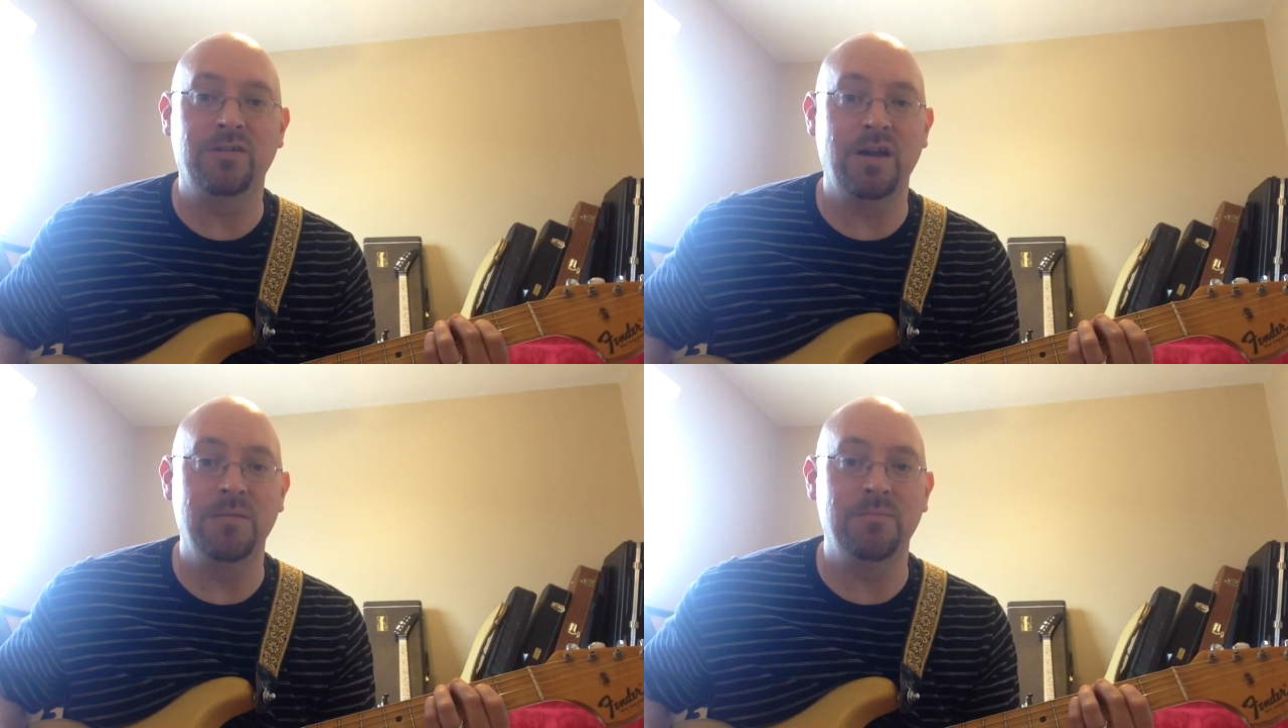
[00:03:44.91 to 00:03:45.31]

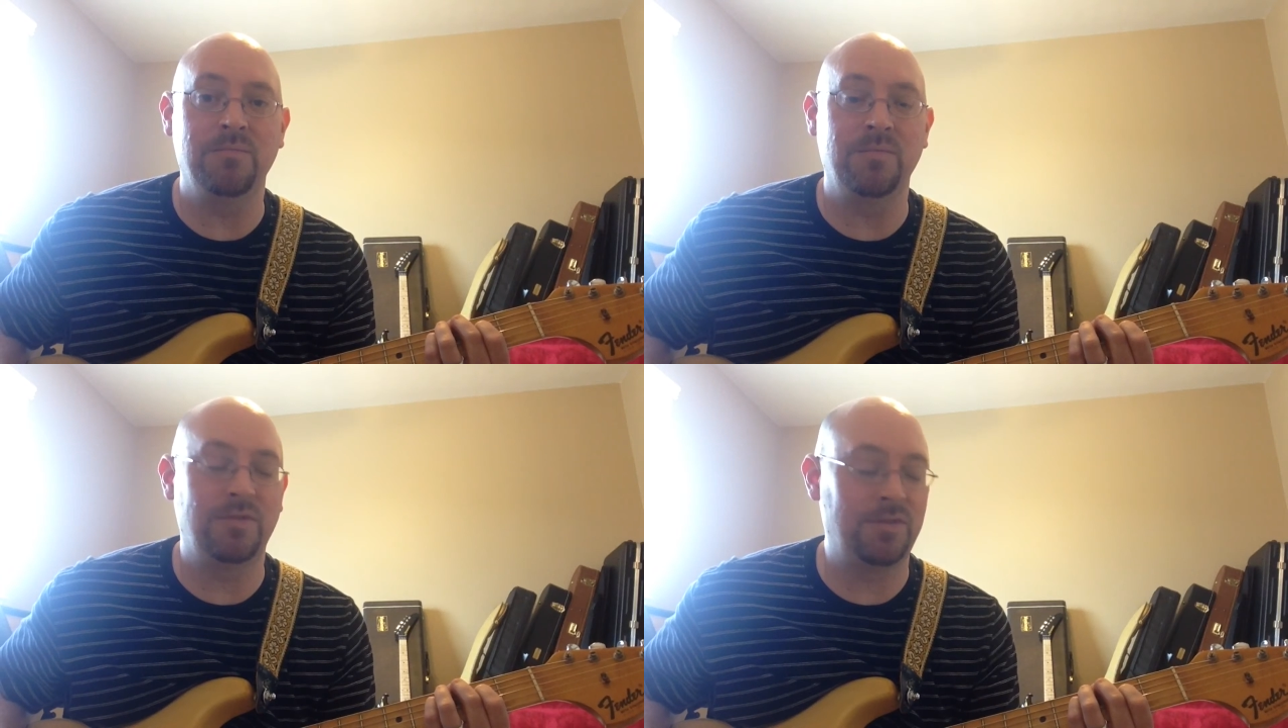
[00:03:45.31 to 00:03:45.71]

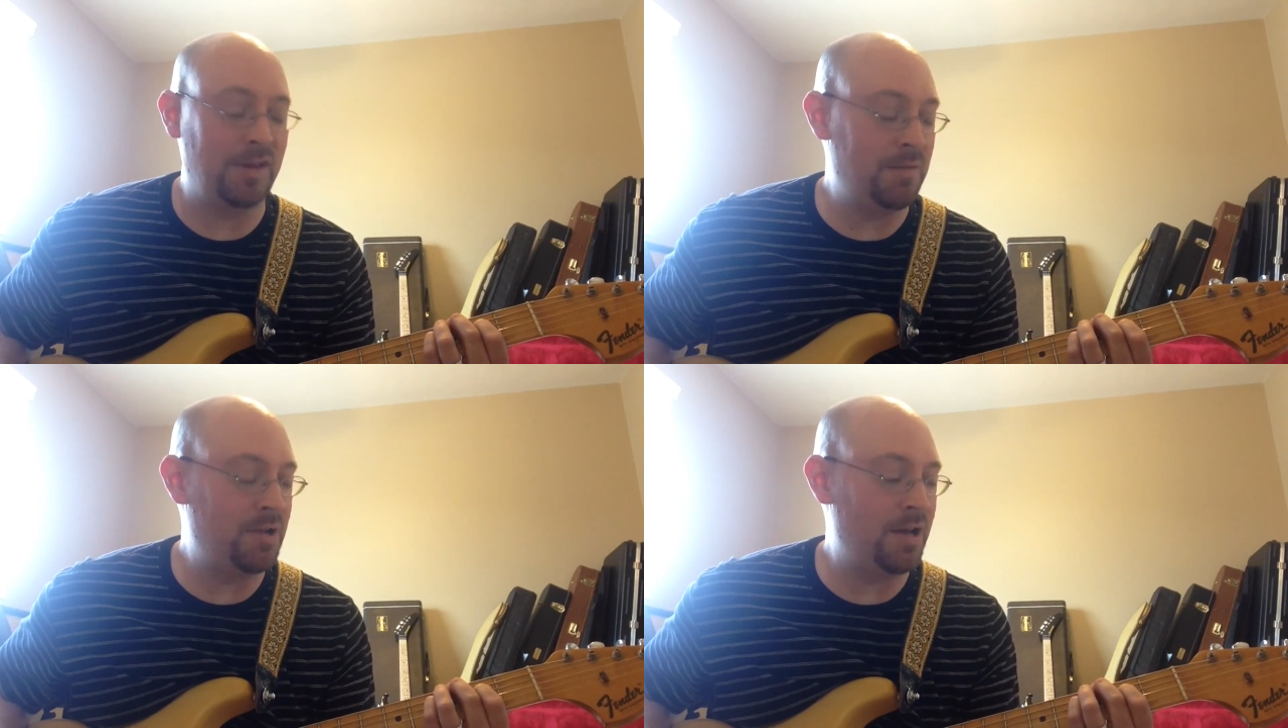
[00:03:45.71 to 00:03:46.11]
Same
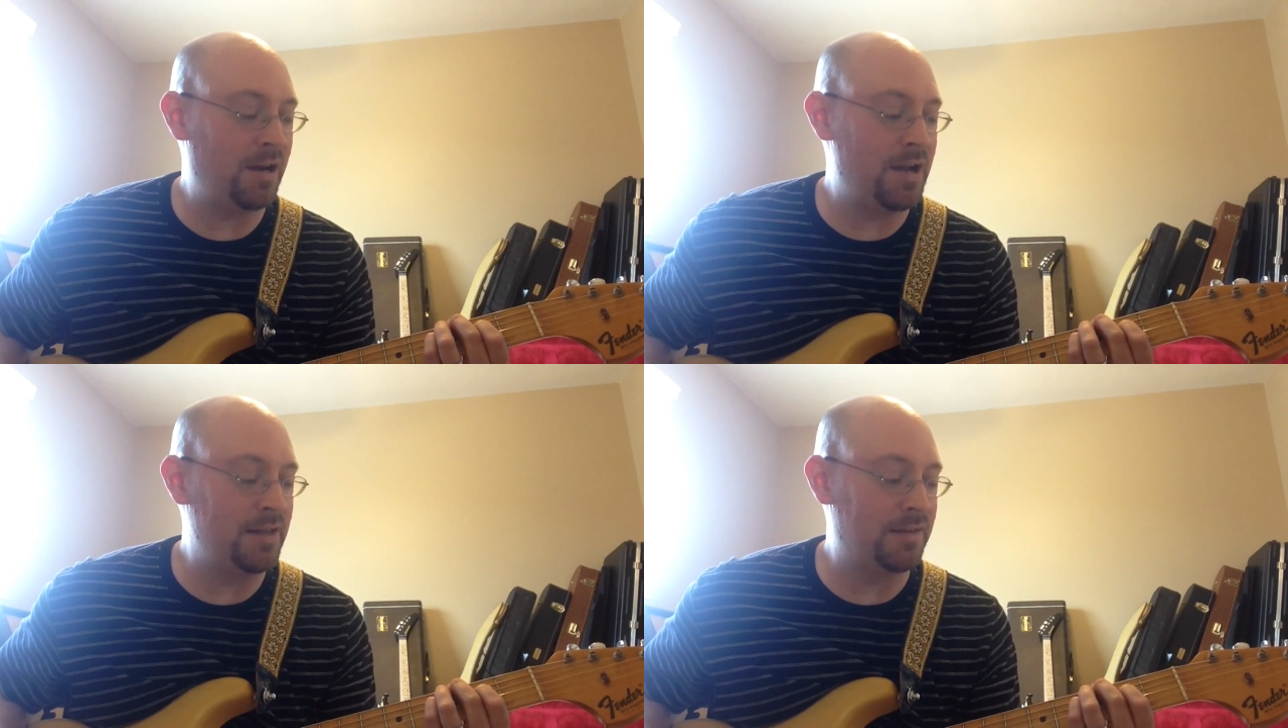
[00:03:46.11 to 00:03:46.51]
kind
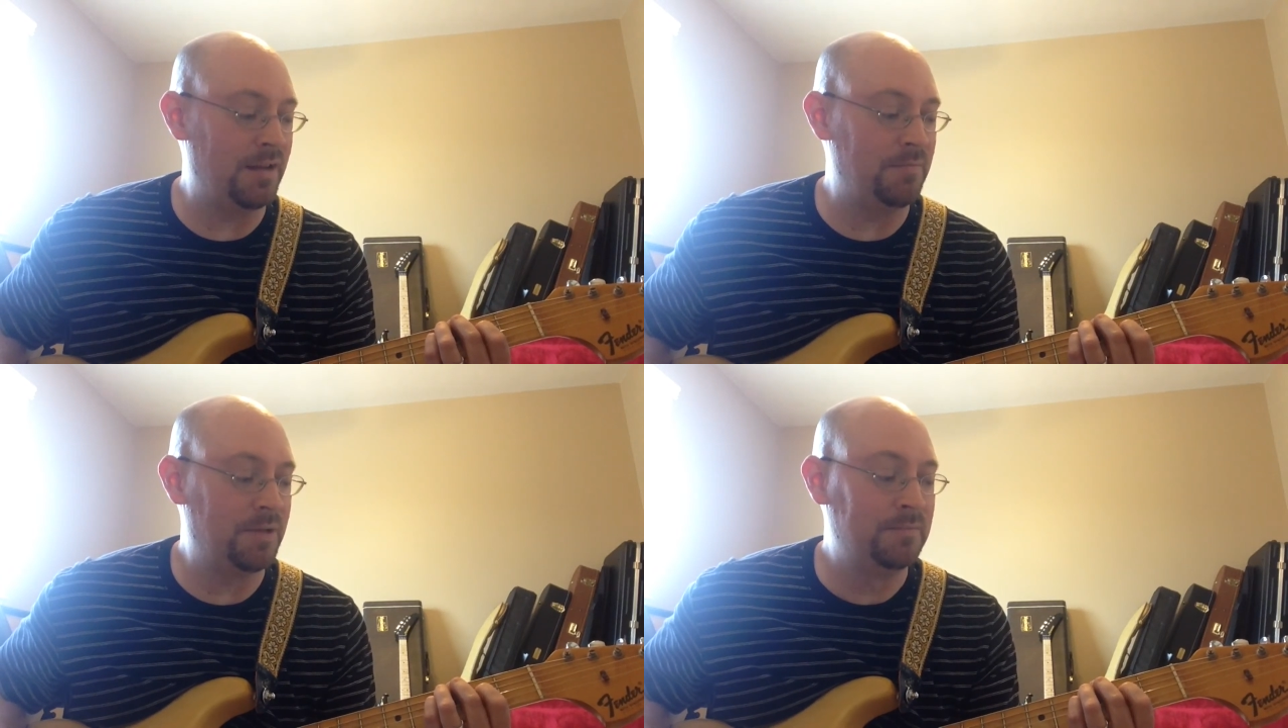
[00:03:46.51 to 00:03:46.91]
of concept.